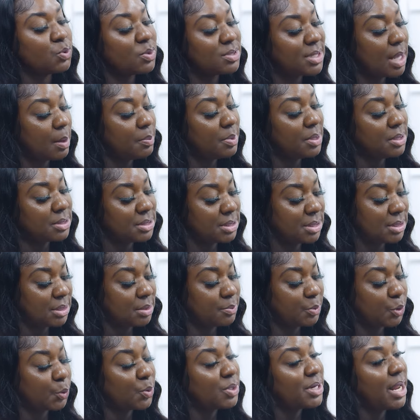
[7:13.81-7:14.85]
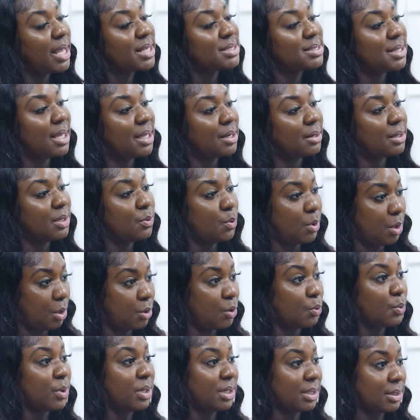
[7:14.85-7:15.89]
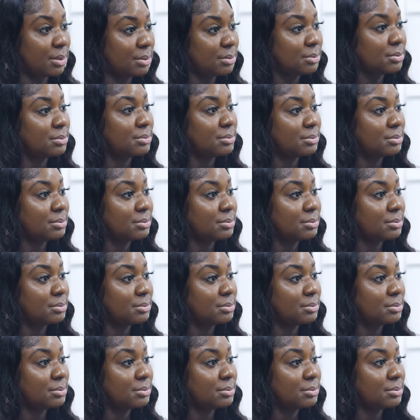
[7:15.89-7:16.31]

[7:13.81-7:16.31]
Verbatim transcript: As soon as I booked him, 3 days later, he went on the run.